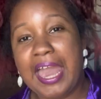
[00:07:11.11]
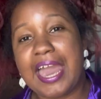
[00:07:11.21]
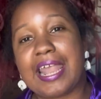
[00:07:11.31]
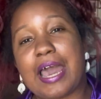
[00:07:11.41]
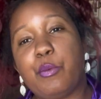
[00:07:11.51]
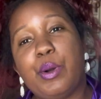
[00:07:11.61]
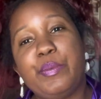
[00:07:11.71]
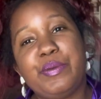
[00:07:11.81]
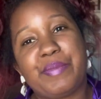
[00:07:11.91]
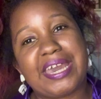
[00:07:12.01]
And I will
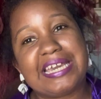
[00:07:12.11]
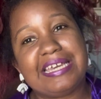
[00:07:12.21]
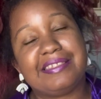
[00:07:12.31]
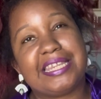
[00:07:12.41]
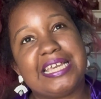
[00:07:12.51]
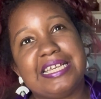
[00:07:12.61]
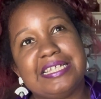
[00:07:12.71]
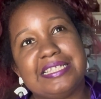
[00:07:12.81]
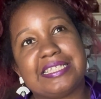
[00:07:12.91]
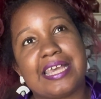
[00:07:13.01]
be making
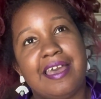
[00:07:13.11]
things